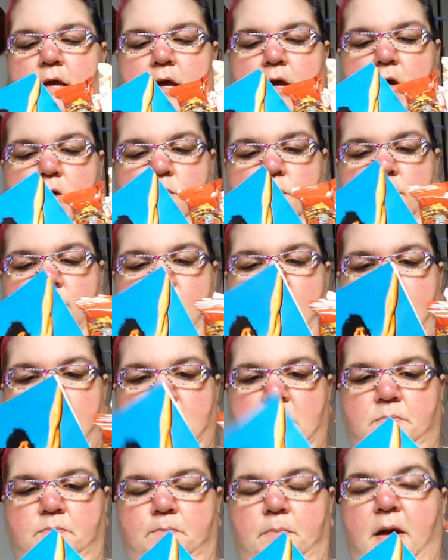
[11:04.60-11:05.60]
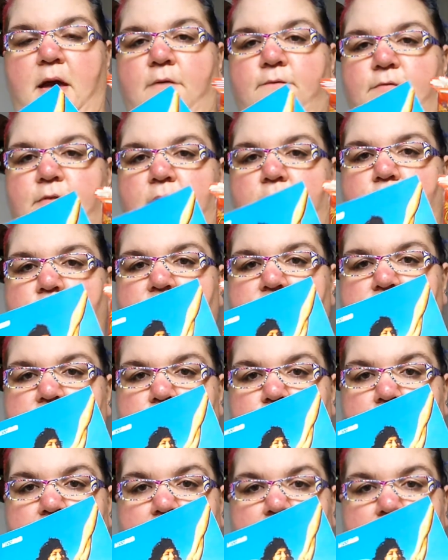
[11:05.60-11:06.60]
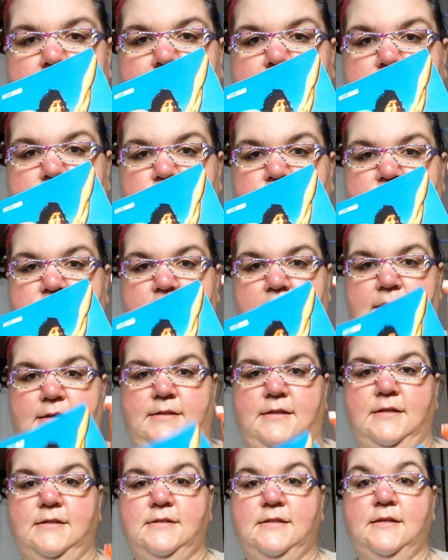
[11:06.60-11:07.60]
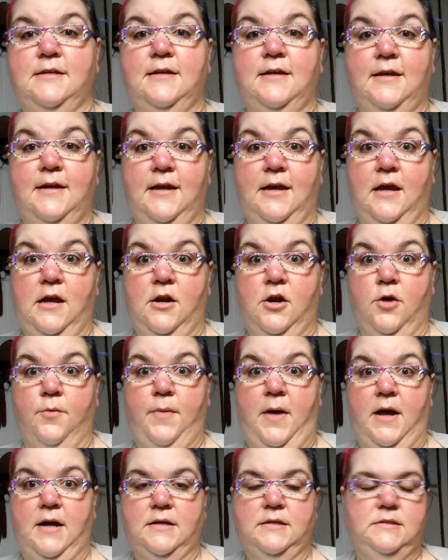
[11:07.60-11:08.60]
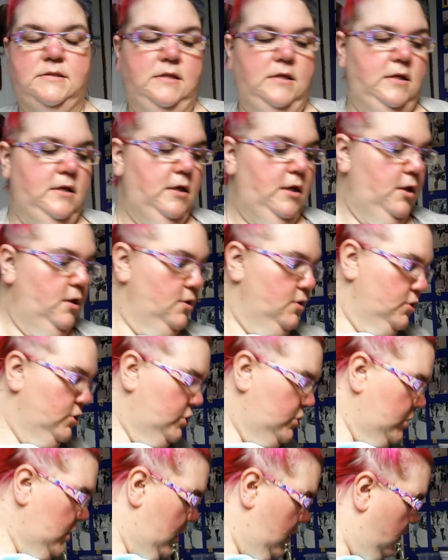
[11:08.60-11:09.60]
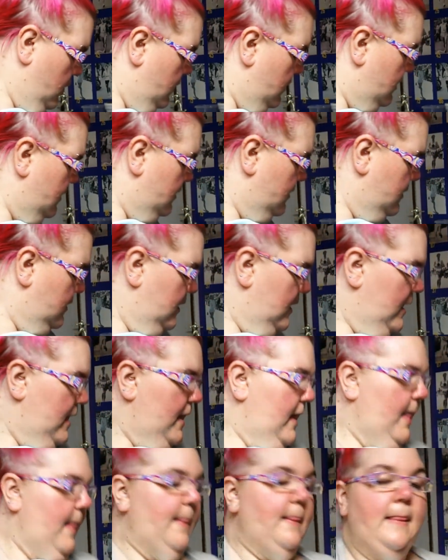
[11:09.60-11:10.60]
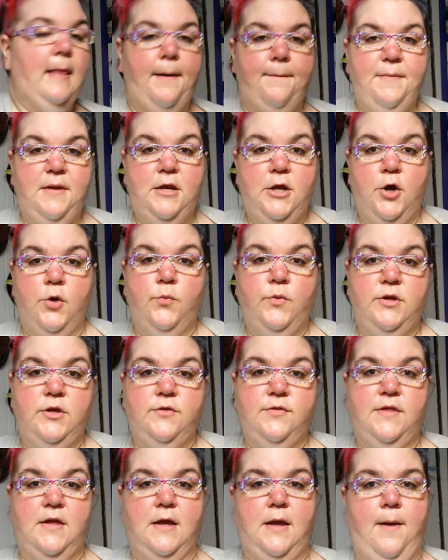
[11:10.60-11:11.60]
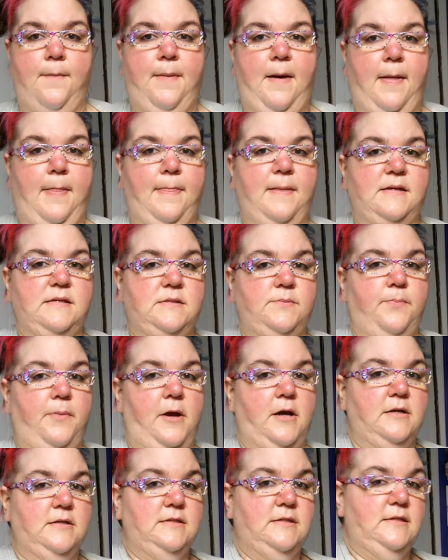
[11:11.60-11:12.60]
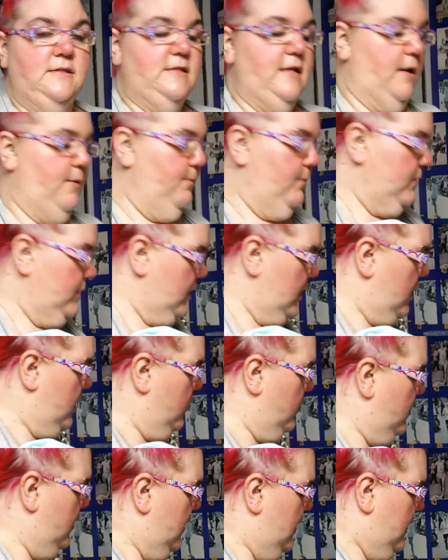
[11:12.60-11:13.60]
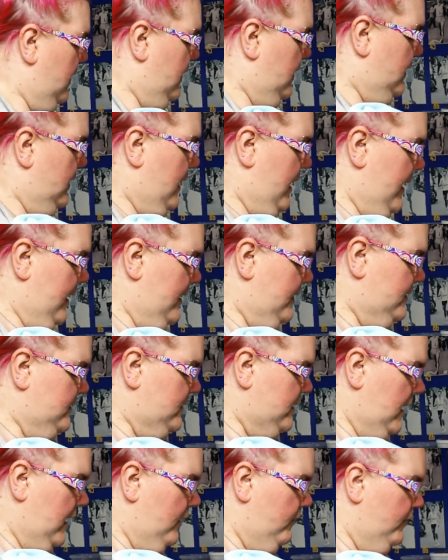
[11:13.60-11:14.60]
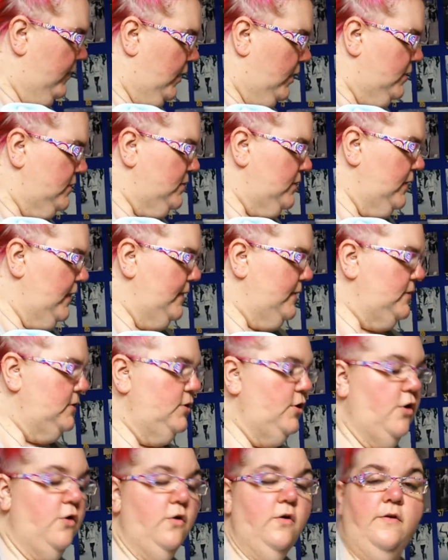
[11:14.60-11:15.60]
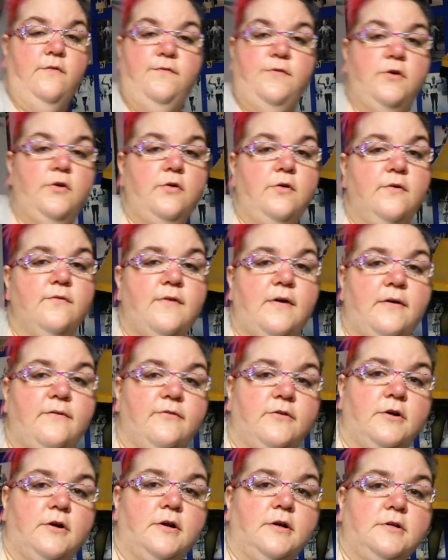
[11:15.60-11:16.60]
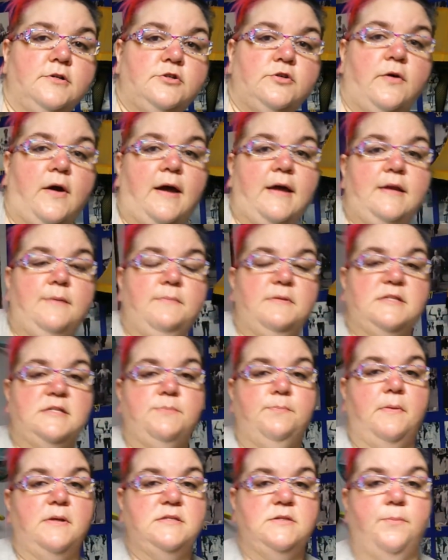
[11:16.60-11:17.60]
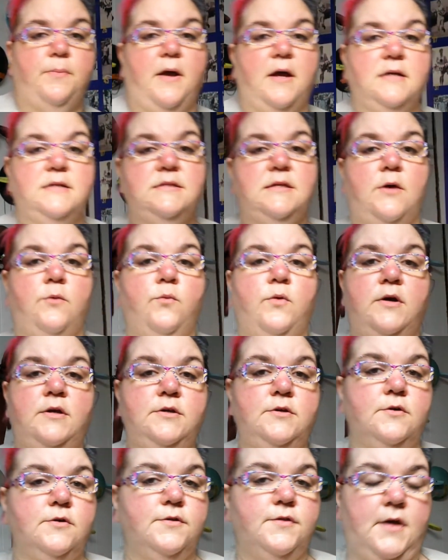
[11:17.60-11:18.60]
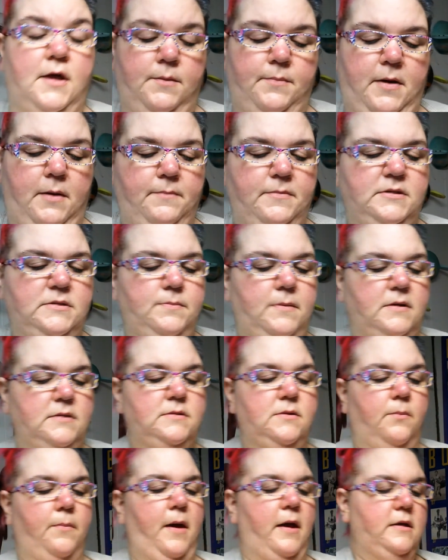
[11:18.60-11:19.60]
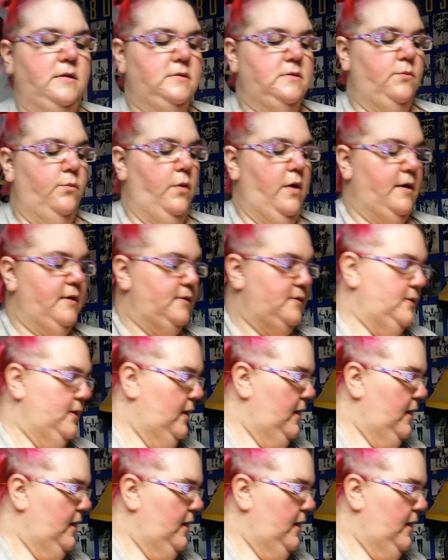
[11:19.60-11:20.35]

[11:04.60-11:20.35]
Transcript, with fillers: and we've got the pamphlet with some back exercises in our box. So let me know what you think about this box down below. And I would also like to know if you have ever tried Miss Box and what your thought about Miss Box was.